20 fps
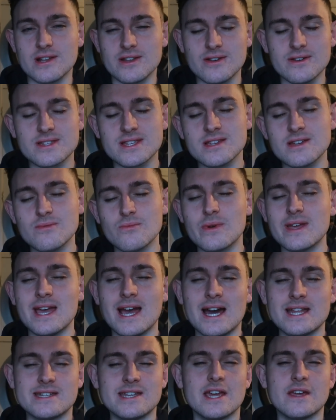Luton, we
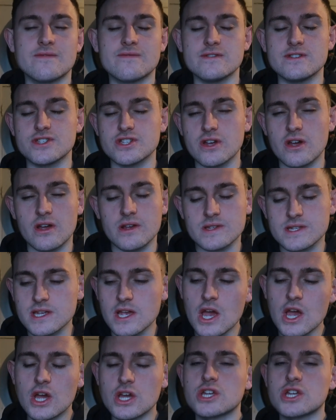had Nathan Jones.